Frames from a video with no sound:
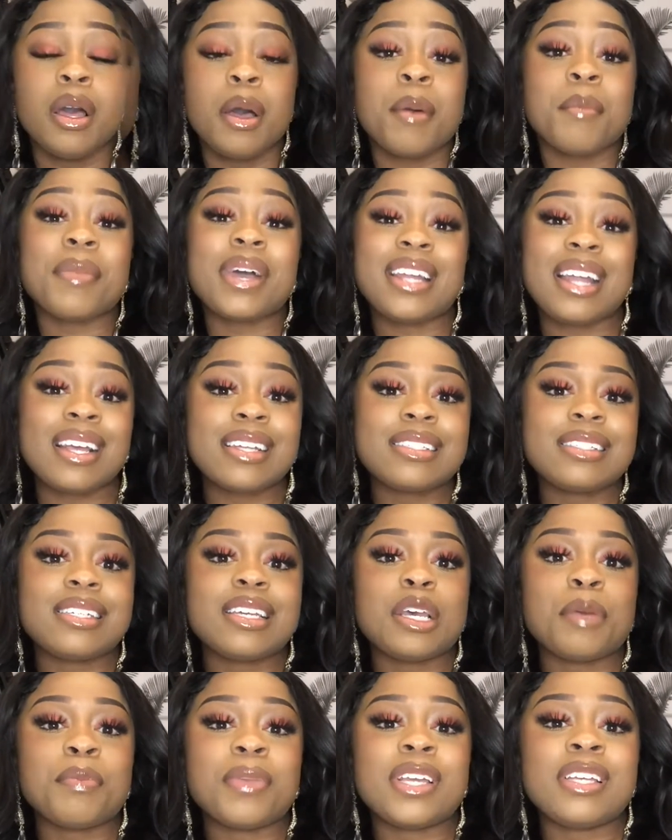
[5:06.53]
My next
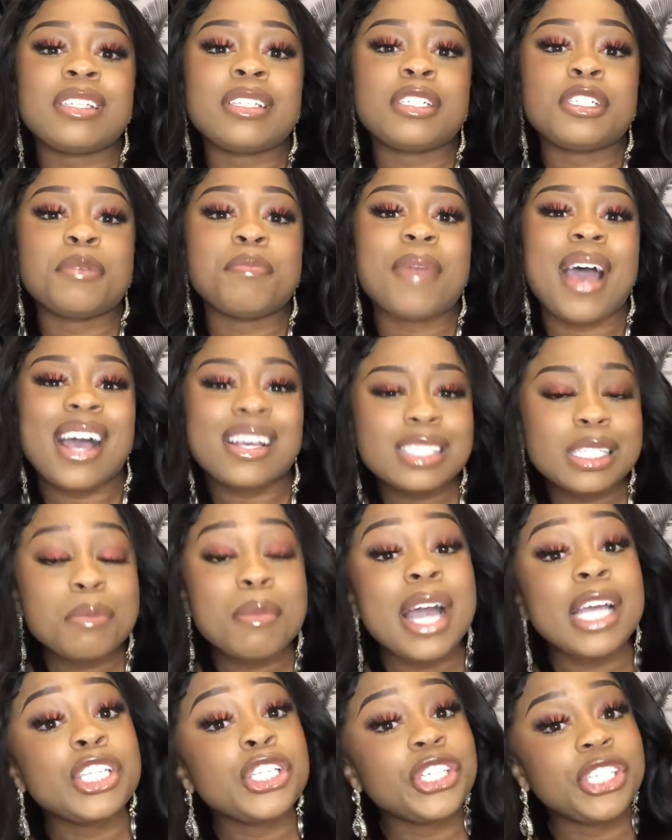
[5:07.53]
tip is to
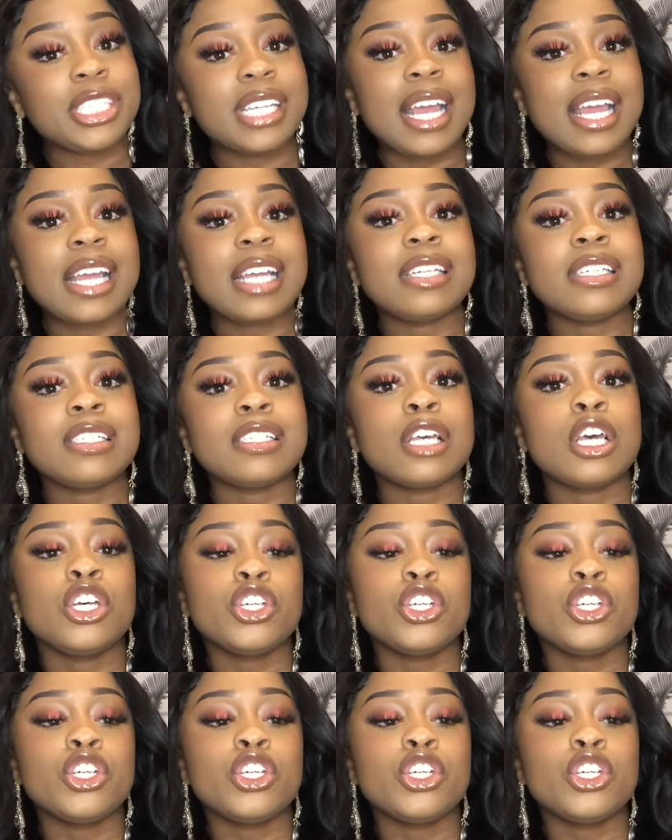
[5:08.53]
maximize your days.